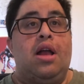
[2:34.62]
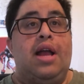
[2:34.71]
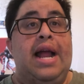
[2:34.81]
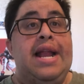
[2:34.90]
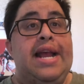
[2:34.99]

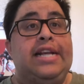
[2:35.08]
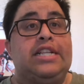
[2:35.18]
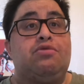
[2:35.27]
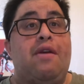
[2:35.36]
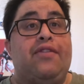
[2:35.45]
And uh,
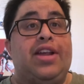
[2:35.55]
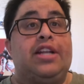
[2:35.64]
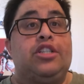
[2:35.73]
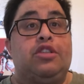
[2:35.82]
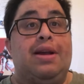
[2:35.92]
he's roughly
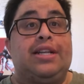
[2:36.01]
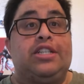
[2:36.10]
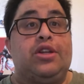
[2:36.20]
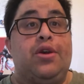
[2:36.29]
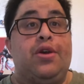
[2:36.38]
a new director,
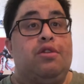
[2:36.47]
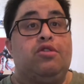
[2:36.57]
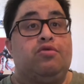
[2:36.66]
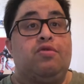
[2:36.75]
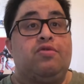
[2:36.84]

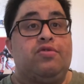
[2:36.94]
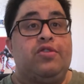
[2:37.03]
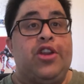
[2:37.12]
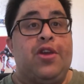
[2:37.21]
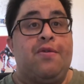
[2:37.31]

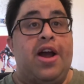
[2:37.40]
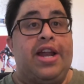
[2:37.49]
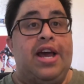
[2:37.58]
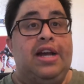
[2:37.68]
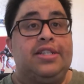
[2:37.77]
to, new
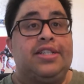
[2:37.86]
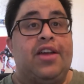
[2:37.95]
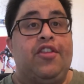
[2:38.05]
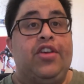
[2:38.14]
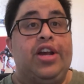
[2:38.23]
writer.
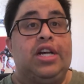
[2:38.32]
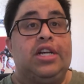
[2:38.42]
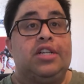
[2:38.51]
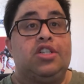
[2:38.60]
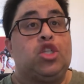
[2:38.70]
Done
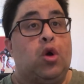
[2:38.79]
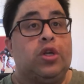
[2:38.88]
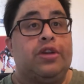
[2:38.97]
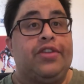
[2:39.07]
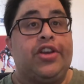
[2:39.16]
the
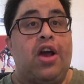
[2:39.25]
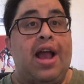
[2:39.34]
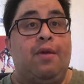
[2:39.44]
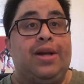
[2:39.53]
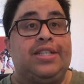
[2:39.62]
short of The
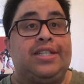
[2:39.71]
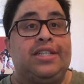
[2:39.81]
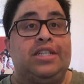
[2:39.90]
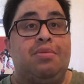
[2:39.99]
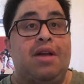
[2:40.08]
Dying
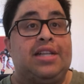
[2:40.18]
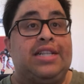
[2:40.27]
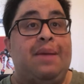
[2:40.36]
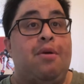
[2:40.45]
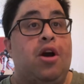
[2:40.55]
Western, The Brass
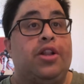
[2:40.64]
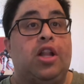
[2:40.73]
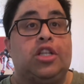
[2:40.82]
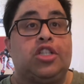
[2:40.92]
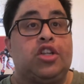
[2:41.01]
Teapot,
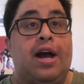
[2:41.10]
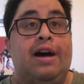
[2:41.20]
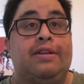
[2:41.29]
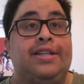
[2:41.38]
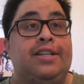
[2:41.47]
Lost
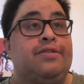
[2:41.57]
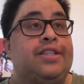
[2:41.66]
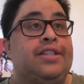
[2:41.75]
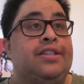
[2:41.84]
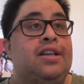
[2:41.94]
Child,
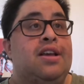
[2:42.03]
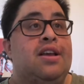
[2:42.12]
Nielsen.